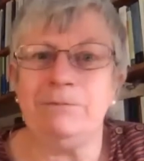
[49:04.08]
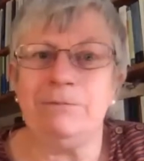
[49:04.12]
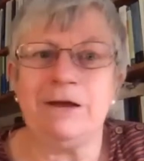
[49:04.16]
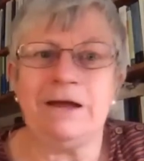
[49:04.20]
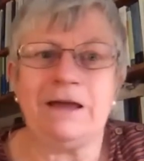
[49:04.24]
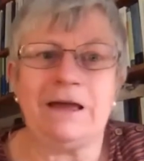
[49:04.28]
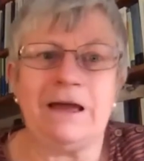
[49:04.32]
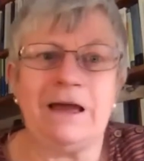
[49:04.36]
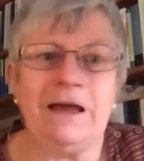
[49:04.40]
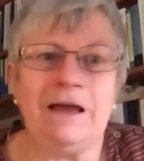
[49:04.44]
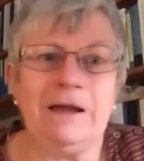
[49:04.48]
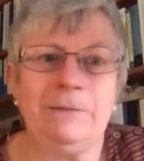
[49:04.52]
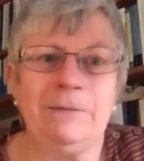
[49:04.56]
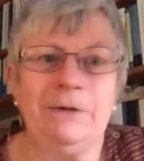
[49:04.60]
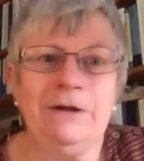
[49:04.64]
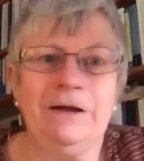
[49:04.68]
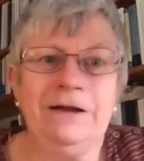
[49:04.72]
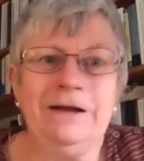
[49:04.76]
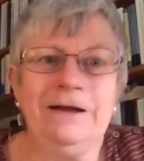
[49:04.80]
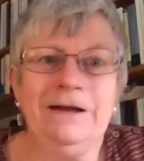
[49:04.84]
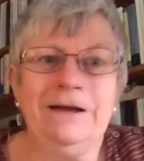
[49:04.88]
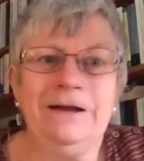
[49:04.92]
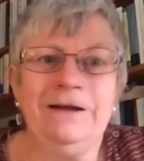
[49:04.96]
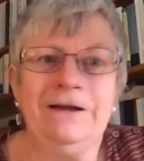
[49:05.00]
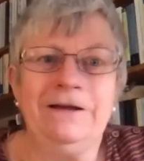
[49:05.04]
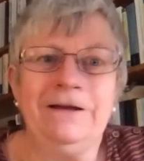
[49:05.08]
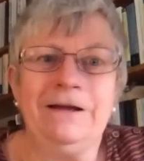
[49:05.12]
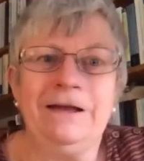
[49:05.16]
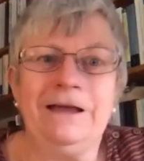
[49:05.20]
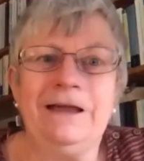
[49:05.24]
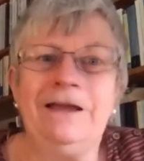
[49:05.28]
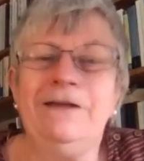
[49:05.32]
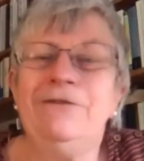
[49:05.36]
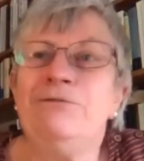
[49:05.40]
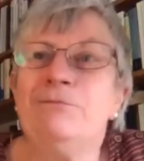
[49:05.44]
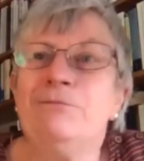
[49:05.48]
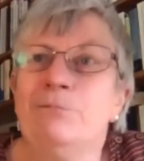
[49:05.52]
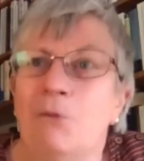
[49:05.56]
became
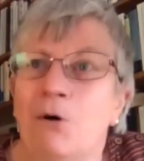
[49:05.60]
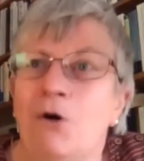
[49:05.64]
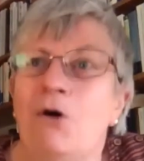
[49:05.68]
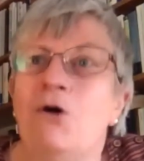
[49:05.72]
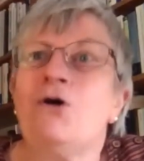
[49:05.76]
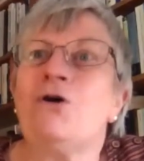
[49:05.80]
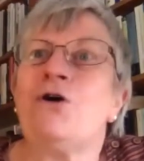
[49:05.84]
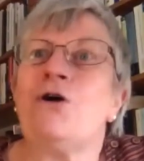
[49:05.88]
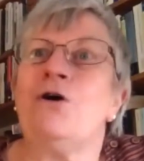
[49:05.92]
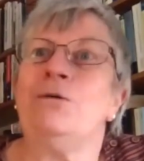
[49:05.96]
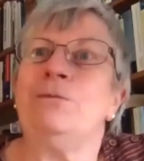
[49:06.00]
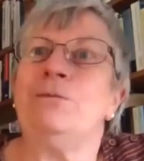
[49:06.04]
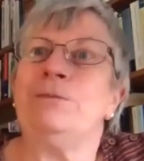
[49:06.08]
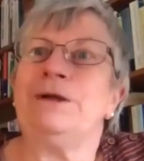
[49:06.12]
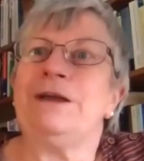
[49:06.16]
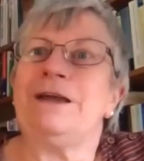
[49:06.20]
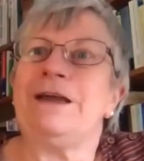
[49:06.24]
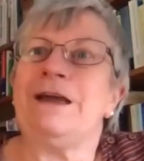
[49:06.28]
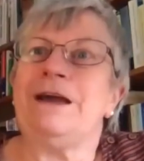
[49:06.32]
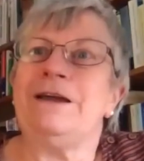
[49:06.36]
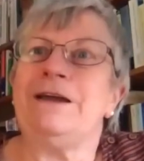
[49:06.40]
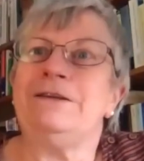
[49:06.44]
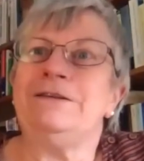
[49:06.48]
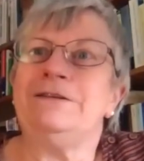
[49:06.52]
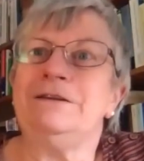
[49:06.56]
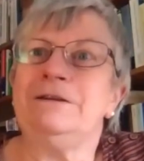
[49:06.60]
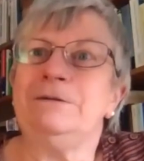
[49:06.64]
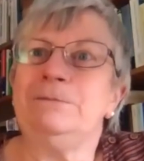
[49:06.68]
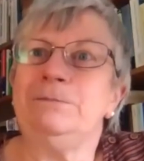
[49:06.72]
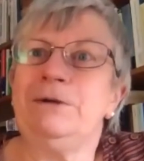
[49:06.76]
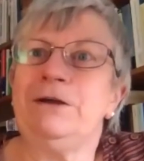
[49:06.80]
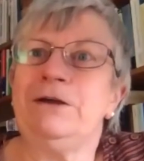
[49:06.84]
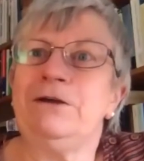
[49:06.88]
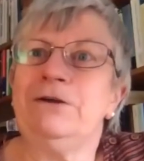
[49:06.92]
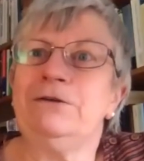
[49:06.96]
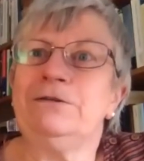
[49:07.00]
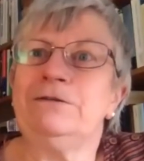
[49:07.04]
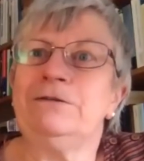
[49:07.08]
even more complicated
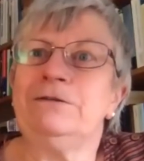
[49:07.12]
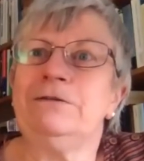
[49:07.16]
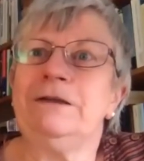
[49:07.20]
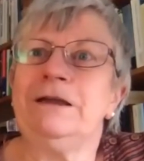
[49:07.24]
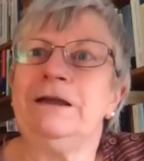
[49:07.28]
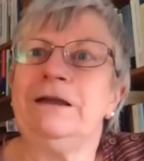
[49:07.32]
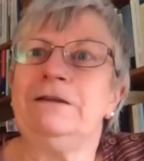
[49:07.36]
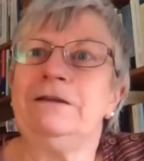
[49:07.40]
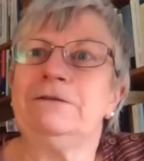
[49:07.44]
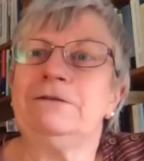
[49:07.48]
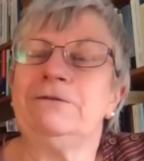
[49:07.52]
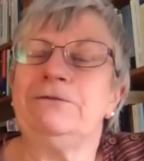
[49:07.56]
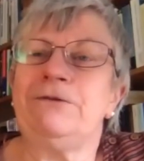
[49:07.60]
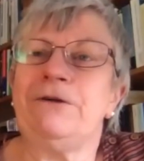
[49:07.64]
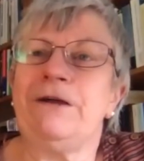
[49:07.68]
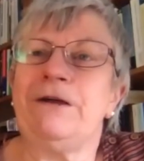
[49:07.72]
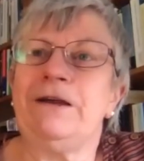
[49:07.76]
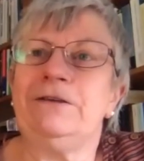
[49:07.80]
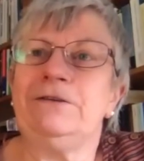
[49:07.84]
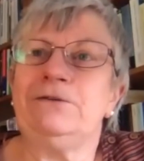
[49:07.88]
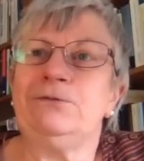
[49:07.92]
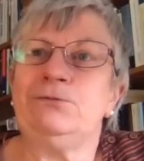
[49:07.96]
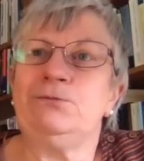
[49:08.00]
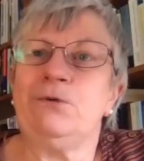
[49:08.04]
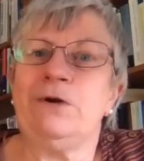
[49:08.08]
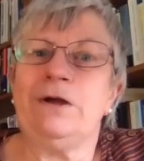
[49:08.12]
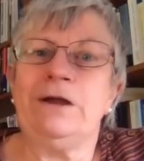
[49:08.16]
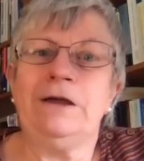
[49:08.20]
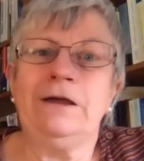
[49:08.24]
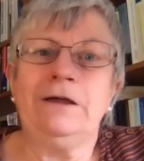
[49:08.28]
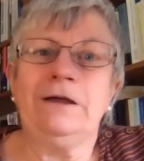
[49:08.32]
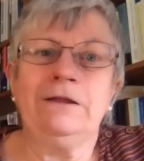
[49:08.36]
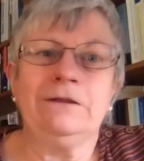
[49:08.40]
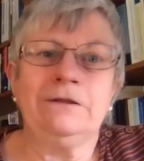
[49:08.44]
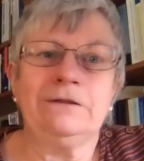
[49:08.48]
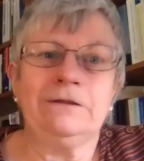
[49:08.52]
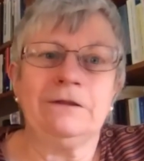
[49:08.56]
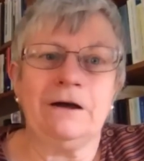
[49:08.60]
because of the interface
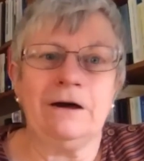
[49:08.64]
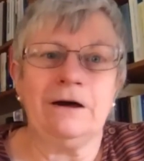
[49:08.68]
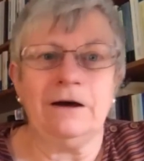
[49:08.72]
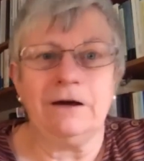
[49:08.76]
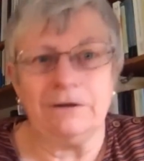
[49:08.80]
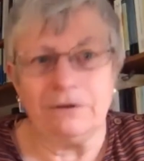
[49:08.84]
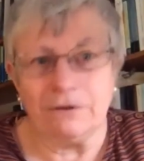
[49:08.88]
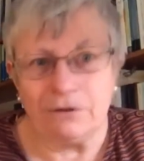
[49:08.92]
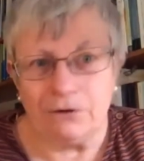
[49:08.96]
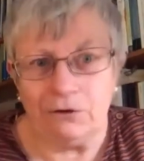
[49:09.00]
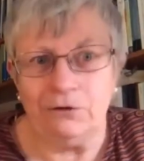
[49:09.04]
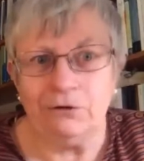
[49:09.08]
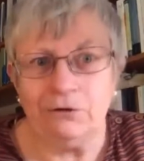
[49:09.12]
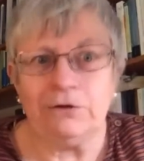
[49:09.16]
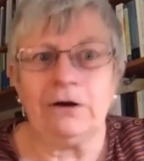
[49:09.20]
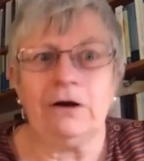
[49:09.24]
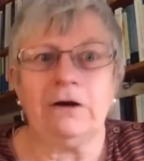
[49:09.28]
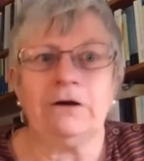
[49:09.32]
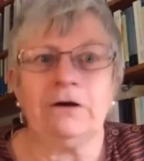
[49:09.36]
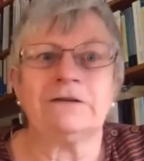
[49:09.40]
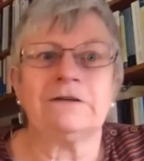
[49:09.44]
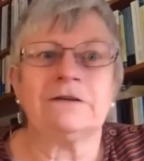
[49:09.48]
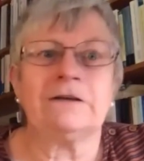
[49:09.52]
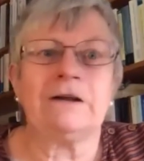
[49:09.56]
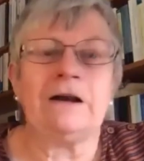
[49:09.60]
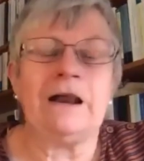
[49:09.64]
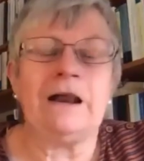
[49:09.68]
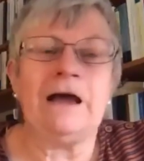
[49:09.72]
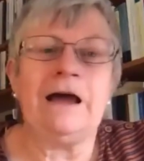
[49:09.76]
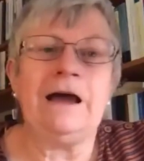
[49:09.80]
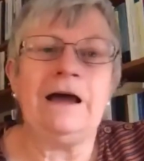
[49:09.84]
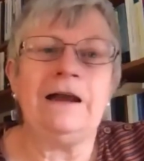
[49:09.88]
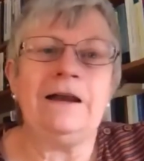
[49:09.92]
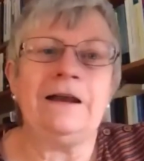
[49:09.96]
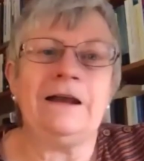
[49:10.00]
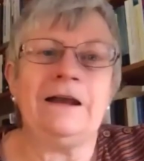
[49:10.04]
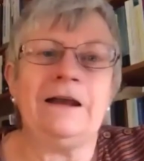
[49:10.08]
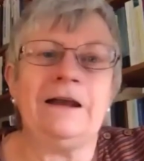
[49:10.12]
with the Ku Klux
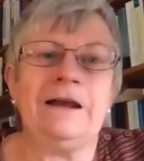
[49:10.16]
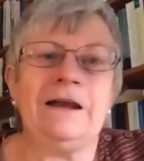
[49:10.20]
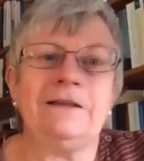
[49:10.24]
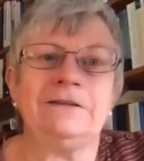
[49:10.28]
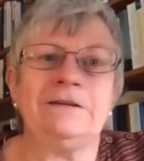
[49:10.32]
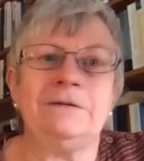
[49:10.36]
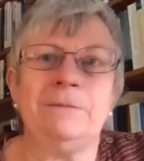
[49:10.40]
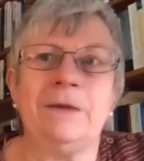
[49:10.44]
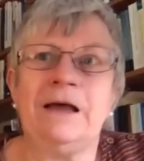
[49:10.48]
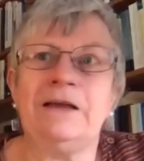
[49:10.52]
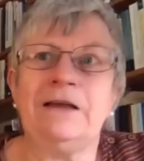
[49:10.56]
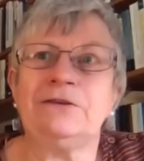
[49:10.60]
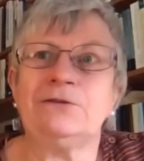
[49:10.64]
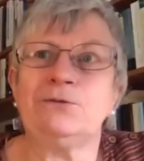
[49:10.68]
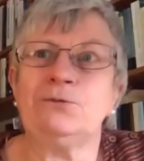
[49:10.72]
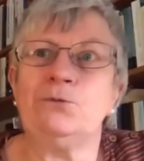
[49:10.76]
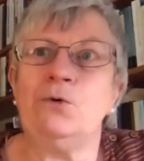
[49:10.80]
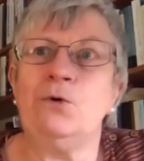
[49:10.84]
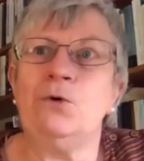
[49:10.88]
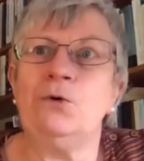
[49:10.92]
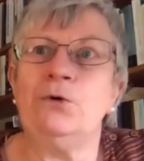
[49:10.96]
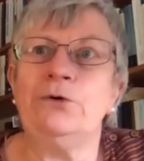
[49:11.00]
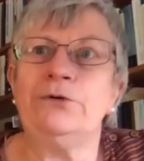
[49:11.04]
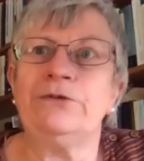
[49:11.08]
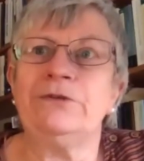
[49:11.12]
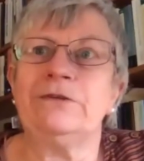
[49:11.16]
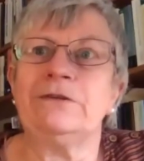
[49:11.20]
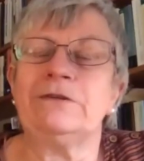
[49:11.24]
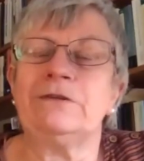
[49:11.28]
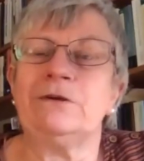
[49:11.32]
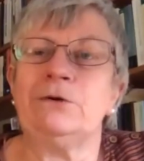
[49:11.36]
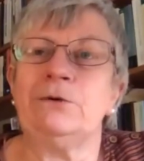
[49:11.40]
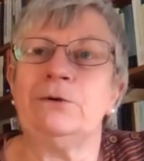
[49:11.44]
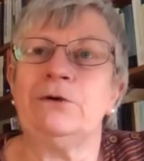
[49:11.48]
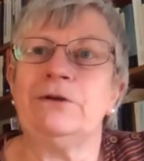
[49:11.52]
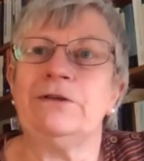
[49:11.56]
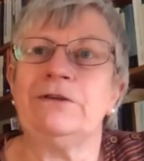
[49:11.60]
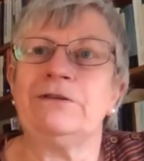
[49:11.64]
Klan, anti-mask wars, and
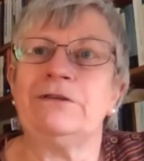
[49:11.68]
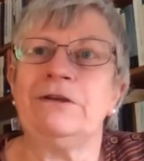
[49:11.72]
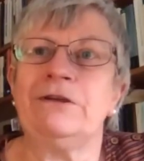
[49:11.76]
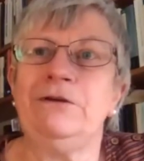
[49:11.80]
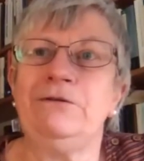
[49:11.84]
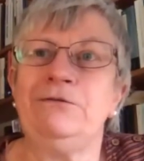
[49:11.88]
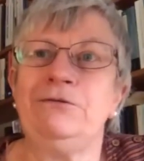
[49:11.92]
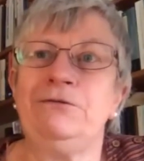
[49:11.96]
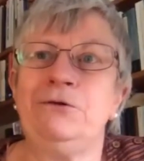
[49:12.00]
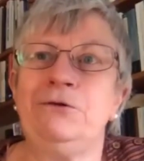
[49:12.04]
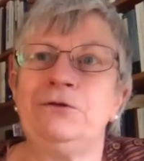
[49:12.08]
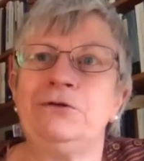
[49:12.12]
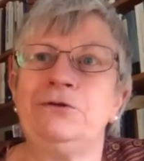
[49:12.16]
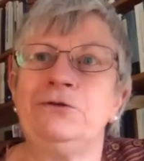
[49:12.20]
so on and so forth.